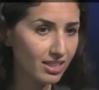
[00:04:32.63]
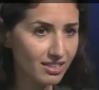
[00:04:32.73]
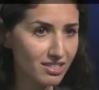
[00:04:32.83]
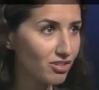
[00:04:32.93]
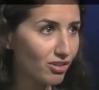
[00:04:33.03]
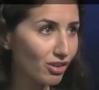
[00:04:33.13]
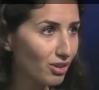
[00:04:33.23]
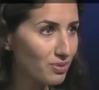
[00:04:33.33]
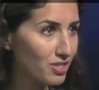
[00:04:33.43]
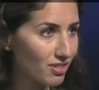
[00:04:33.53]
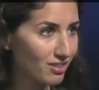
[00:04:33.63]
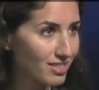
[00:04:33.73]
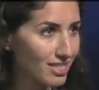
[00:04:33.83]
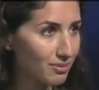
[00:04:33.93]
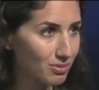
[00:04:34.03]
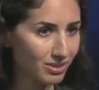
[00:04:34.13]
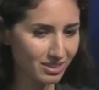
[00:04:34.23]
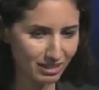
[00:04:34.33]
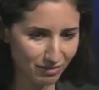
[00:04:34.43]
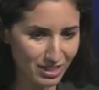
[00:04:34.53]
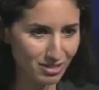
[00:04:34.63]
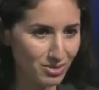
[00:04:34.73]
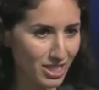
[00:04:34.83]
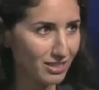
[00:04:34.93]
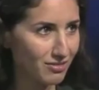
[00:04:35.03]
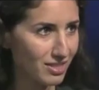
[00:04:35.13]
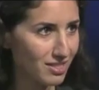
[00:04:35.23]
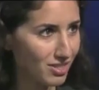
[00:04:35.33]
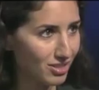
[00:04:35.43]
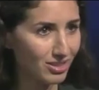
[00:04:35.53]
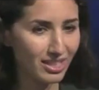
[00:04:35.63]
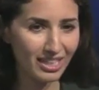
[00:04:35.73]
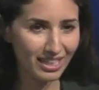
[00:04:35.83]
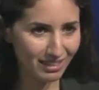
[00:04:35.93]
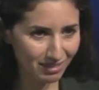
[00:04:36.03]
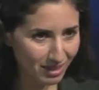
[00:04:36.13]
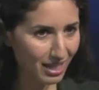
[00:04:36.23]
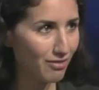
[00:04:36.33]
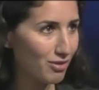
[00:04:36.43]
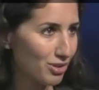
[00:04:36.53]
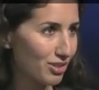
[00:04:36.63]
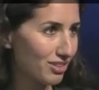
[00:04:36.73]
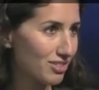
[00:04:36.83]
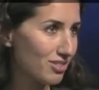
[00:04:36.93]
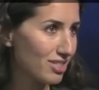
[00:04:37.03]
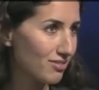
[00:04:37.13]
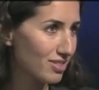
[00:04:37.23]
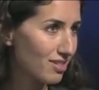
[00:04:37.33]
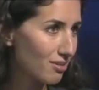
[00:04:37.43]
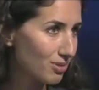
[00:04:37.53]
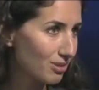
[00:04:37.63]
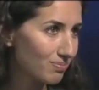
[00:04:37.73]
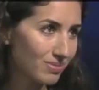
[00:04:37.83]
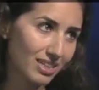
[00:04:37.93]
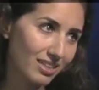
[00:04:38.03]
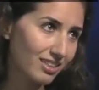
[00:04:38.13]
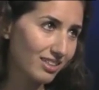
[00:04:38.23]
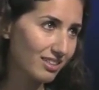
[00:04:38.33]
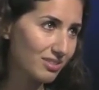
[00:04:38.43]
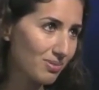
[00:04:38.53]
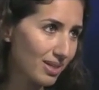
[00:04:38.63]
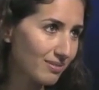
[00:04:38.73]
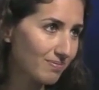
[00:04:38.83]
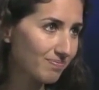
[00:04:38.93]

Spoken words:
These are all options on the table if his objective is to have order on the streets of Istanbul, in Ankara and elsewhere.